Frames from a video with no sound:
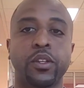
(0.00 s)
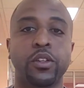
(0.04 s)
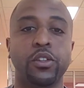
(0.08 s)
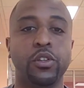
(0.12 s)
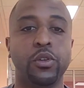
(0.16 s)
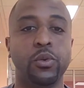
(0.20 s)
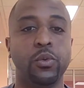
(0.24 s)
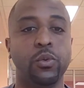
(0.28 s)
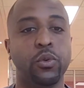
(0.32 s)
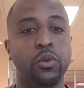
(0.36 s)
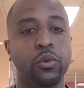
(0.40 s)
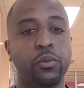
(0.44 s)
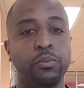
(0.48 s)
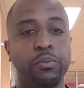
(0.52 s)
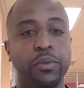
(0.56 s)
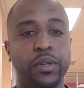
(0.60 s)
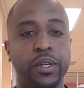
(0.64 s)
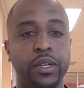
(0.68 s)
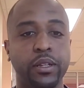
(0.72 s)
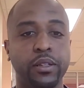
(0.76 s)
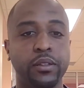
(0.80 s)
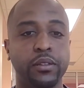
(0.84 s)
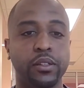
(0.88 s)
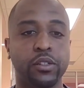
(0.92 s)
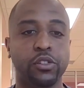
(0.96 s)
You will
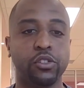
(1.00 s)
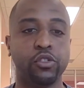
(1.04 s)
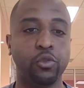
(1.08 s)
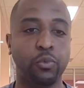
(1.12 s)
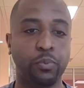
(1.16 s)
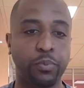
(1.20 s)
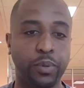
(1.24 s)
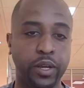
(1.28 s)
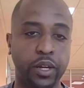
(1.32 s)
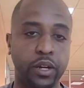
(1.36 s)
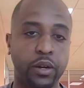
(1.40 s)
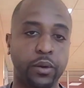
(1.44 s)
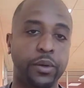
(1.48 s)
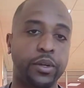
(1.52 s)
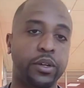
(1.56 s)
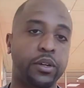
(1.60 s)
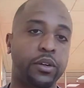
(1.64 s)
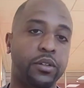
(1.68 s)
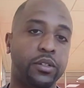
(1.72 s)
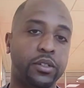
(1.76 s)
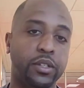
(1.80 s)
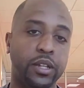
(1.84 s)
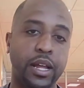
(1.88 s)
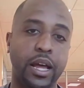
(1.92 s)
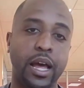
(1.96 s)
meet
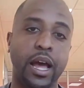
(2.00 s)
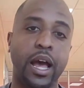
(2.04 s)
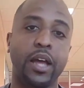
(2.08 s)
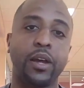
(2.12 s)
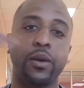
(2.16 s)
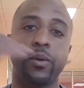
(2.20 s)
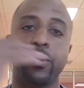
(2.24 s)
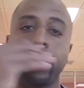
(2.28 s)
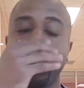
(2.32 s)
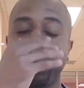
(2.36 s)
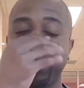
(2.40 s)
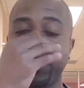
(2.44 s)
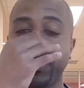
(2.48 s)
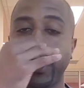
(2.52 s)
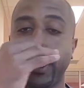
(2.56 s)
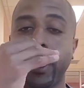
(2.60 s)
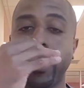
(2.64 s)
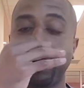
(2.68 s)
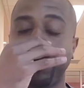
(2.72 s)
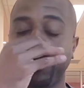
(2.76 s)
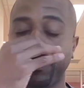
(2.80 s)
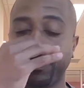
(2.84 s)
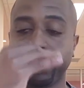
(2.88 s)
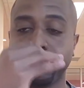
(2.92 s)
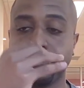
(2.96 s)
superiors and higher ups
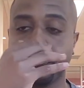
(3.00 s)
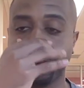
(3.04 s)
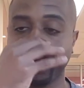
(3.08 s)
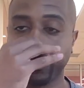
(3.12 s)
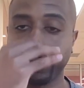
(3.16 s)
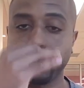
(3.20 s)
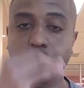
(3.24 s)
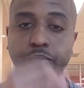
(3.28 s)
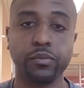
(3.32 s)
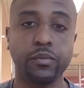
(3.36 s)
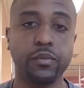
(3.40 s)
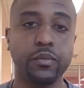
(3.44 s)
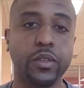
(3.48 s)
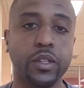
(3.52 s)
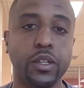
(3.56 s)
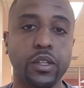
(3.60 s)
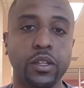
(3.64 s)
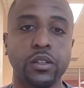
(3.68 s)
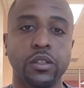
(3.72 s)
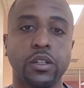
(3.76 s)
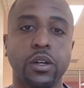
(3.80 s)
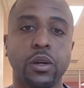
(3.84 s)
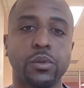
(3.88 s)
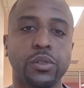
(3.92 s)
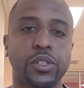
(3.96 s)
that
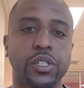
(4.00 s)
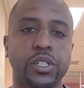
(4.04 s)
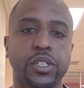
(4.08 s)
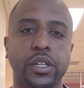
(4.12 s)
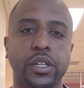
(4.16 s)
don't